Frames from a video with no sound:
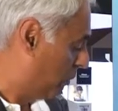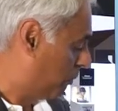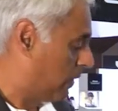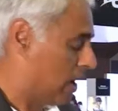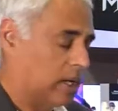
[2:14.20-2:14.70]

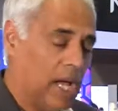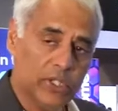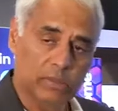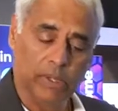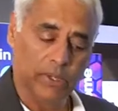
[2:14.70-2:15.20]
for our
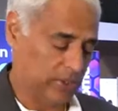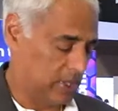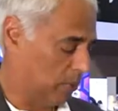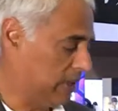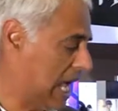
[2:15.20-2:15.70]
customers,
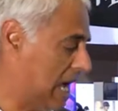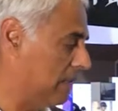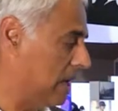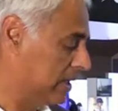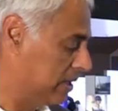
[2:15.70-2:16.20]
we have
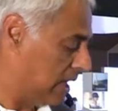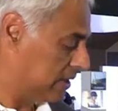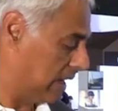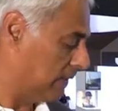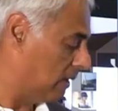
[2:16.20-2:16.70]

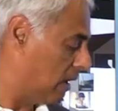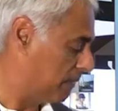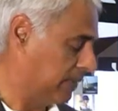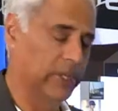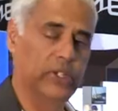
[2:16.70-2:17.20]
several
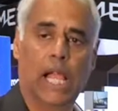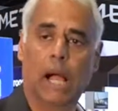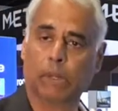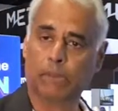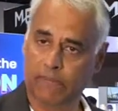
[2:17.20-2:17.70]
offerings to help
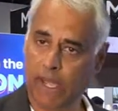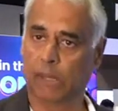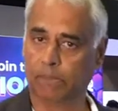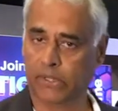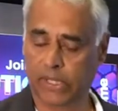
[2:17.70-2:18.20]
them
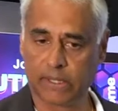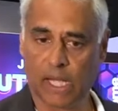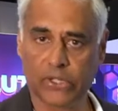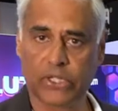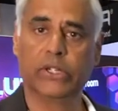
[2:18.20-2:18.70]
develop this
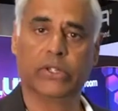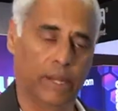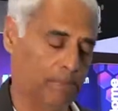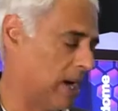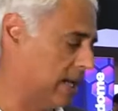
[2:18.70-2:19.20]
technology into their
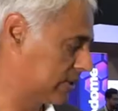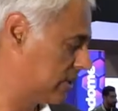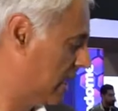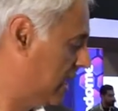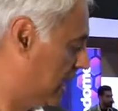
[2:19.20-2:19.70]
products.
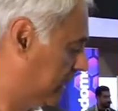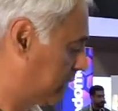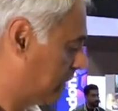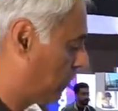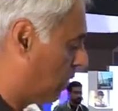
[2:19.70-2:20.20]
This,
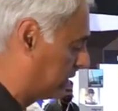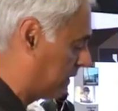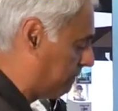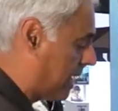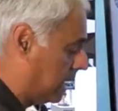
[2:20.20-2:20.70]
of course, is the
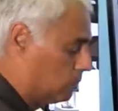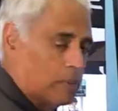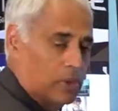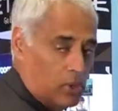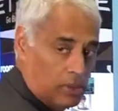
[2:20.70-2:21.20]
final, what we
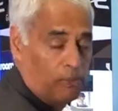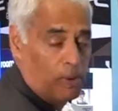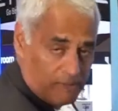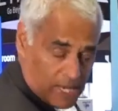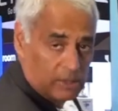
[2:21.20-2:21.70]
call form
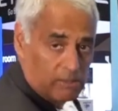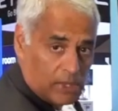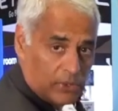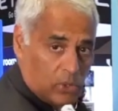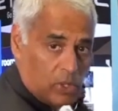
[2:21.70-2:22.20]
factor
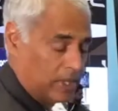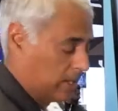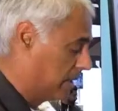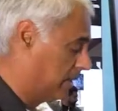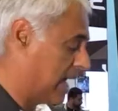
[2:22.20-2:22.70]
module
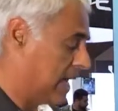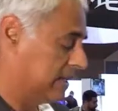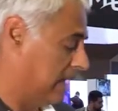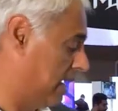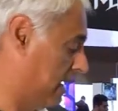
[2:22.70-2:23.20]
that
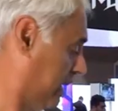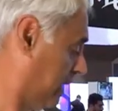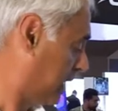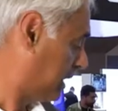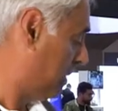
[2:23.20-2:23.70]
a
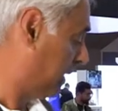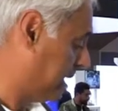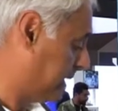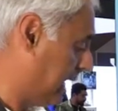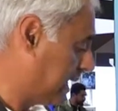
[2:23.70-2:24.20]
customer can
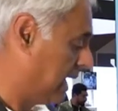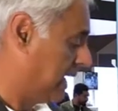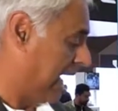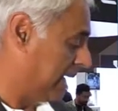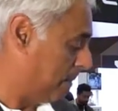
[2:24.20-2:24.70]
take
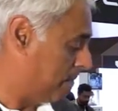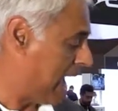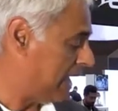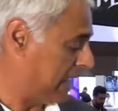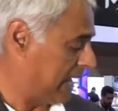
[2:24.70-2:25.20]
and
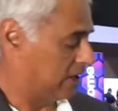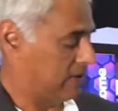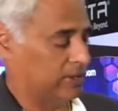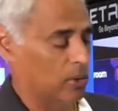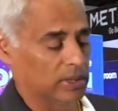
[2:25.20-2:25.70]
embed and
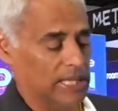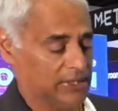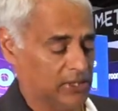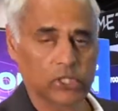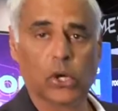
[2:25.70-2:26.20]
create their own
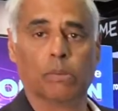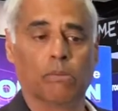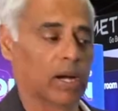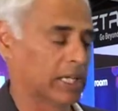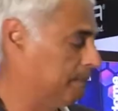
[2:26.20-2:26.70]
glasses and go to
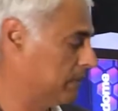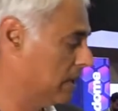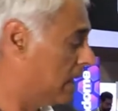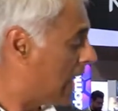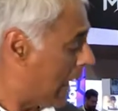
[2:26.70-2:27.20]
market.
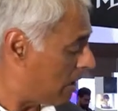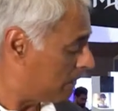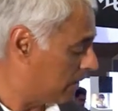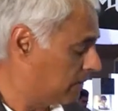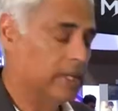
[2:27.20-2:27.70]

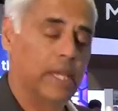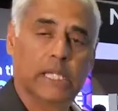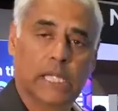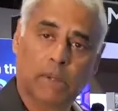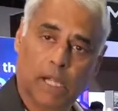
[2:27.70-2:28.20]
However,
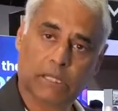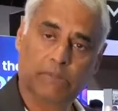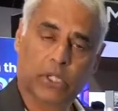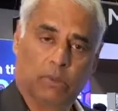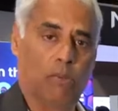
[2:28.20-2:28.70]
some
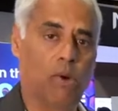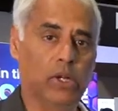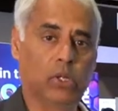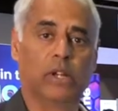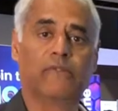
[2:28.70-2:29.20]
customers may want to
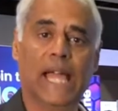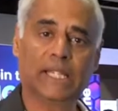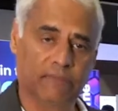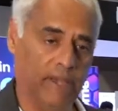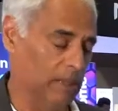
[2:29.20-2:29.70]
do advanced
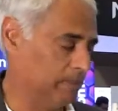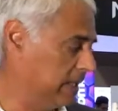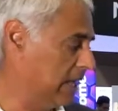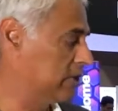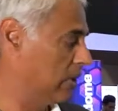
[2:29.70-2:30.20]
development,
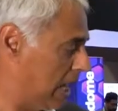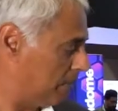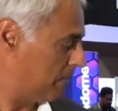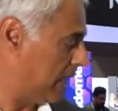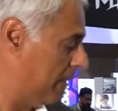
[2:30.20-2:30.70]
and to help
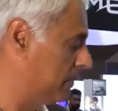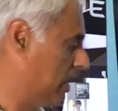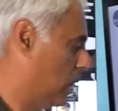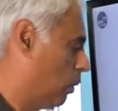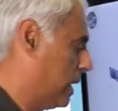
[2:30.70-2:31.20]
them,
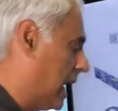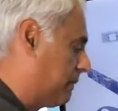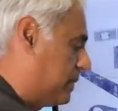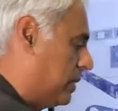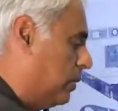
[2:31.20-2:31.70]
we have
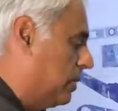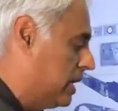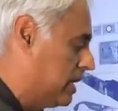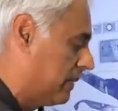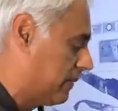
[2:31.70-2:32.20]
two
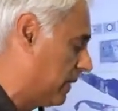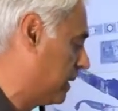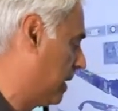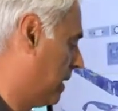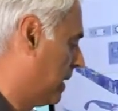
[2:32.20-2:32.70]
different
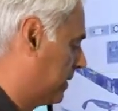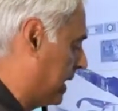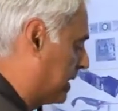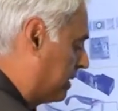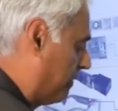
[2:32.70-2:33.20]

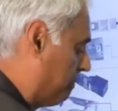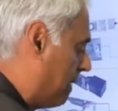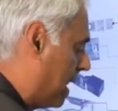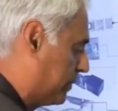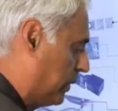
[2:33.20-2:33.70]
sets of
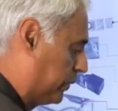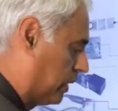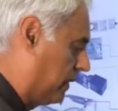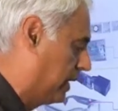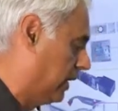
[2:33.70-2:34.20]
modules
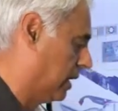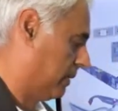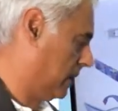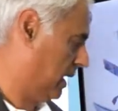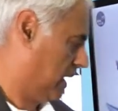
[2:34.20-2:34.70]
over here.
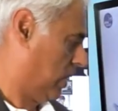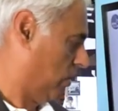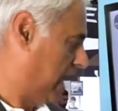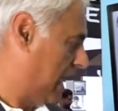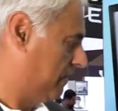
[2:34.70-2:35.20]
We
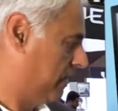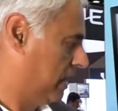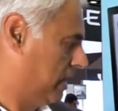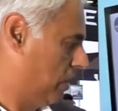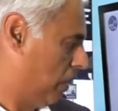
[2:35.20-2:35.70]
have
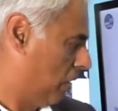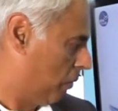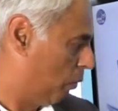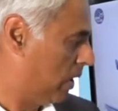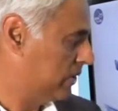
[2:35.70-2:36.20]

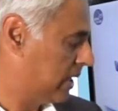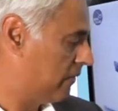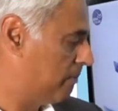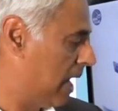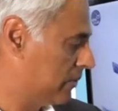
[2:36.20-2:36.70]
one set of
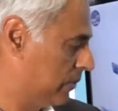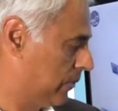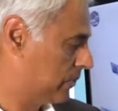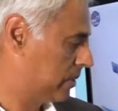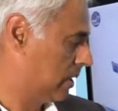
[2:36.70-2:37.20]

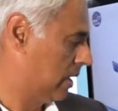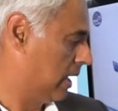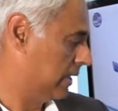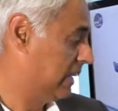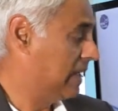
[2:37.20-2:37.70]
modules,
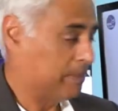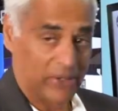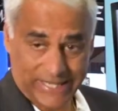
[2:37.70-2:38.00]
a developer's